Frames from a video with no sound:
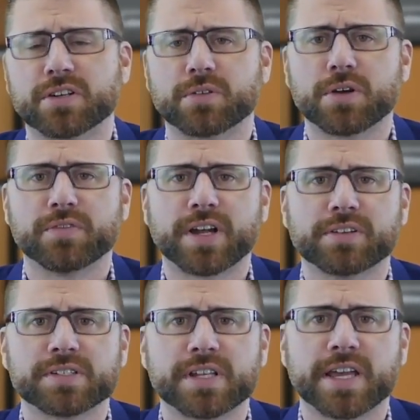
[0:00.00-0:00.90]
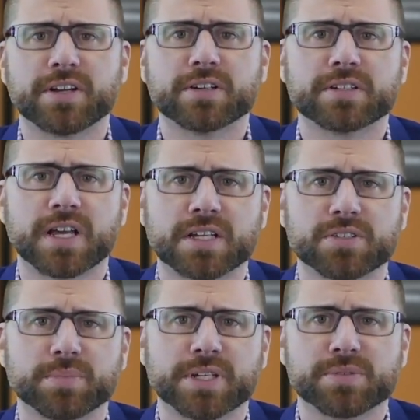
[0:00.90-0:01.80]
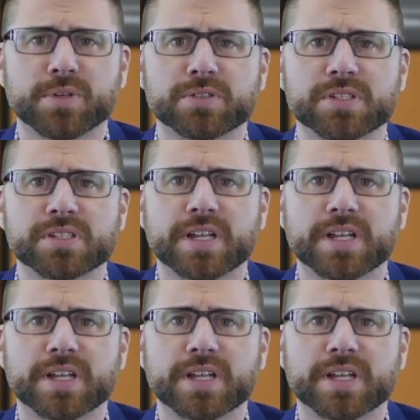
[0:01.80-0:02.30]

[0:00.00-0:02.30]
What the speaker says: coronavirus titer, toxoplasmosis